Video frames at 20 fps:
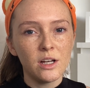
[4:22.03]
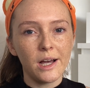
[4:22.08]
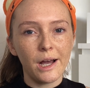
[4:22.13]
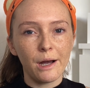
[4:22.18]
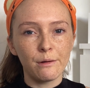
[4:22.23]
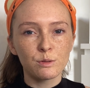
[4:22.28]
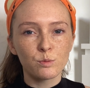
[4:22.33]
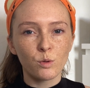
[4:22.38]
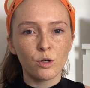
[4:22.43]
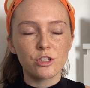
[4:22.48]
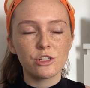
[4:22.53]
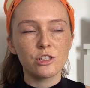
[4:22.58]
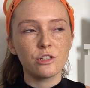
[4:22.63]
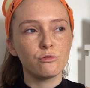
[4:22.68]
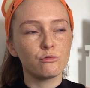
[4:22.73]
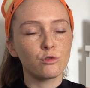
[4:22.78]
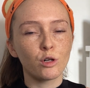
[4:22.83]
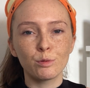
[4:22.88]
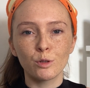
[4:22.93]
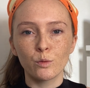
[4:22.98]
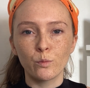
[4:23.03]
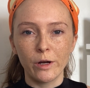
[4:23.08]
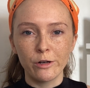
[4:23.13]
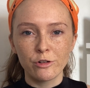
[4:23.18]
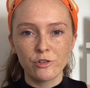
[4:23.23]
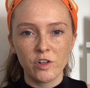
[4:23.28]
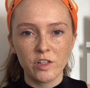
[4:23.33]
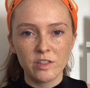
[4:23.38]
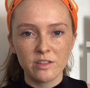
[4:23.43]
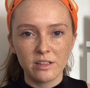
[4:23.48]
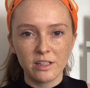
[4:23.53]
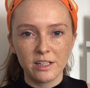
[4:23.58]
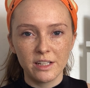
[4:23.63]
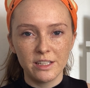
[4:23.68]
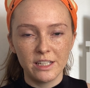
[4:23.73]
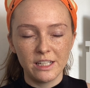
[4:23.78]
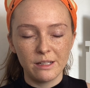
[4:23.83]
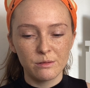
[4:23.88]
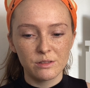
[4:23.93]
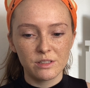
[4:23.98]
I was watching Robert Welsh recently and
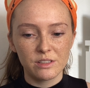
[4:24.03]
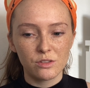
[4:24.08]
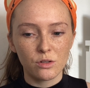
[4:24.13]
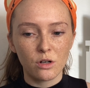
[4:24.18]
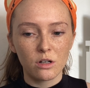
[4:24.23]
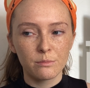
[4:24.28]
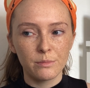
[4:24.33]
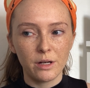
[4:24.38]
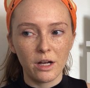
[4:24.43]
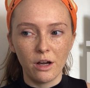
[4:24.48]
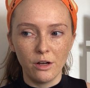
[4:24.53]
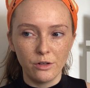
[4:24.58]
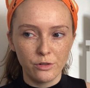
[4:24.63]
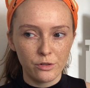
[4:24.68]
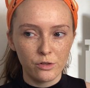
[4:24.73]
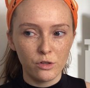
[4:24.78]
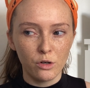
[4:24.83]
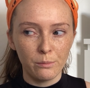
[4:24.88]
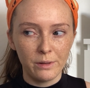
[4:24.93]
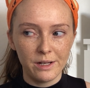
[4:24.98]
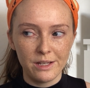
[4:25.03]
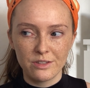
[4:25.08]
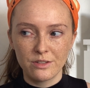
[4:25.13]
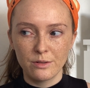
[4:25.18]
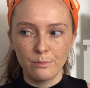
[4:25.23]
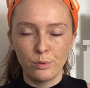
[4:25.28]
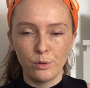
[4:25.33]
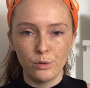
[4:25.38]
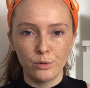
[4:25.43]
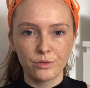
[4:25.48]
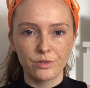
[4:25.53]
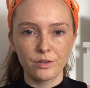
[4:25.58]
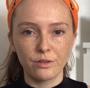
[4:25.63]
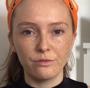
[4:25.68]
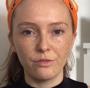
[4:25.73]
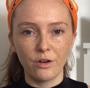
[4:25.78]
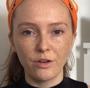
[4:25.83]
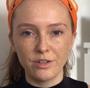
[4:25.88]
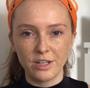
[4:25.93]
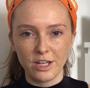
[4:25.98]
he was talking about how you're not meant to put
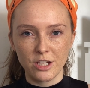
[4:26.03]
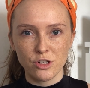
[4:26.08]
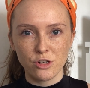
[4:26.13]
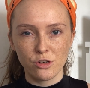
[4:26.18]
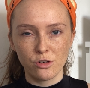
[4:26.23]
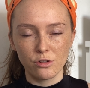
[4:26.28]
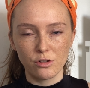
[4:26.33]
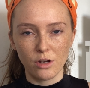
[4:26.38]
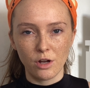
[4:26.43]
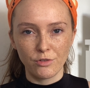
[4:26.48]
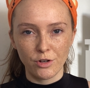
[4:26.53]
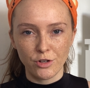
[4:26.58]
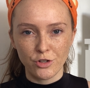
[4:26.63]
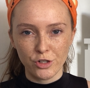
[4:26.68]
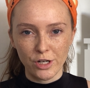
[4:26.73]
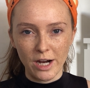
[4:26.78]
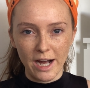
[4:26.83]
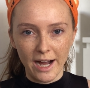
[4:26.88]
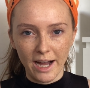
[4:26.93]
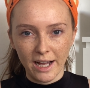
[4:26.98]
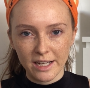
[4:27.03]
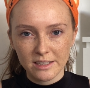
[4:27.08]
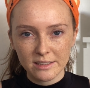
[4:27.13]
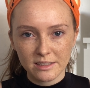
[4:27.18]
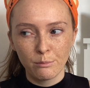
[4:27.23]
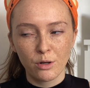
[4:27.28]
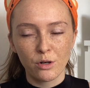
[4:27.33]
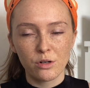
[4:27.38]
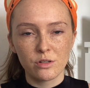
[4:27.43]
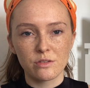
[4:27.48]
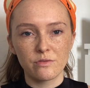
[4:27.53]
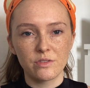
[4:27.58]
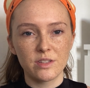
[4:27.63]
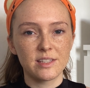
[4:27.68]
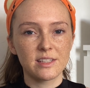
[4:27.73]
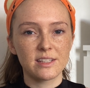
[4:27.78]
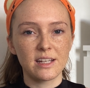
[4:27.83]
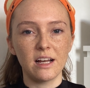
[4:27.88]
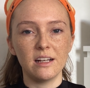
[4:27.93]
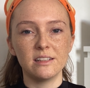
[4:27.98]
foundation around your eyes because of
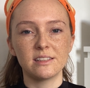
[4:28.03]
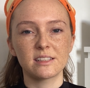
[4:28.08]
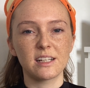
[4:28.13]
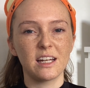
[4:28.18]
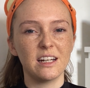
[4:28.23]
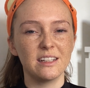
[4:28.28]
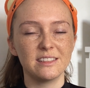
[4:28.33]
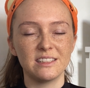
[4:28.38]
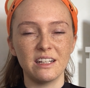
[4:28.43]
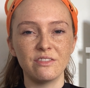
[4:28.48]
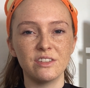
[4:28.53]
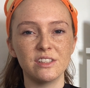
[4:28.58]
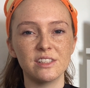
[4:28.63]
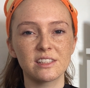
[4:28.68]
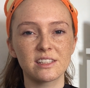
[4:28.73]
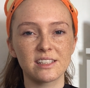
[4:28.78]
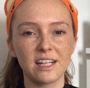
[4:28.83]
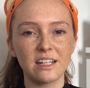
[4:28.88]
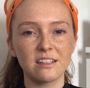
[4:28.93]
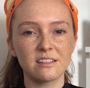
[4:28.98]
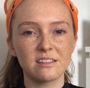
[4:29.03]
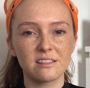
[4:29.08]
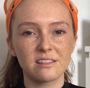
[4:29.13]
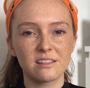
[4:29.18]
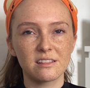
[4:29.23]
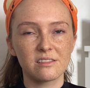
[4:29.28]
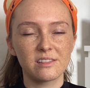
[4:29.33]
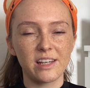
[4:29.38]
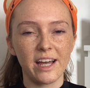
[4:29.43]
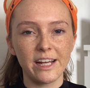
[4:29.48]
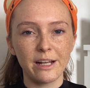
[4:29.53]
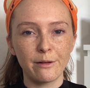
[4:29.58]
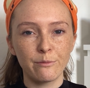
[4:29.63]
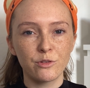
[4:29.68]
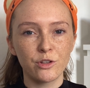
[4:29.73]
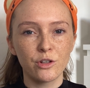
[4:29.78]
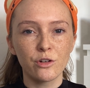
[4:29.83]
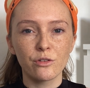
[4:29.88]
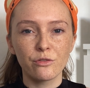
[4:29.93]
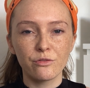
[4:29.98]
it's kind of a different skin type
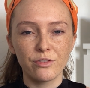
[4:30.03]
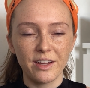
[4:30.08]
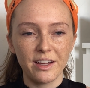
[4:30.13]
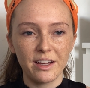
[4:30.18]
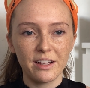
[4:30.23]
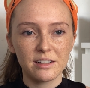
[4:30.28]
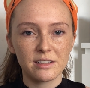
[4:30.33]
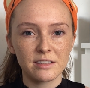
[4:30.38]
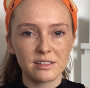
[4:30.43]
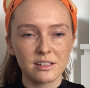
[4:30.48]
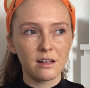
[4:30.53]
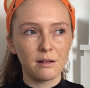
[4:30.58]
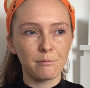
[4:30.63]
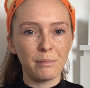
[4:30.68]
to your face.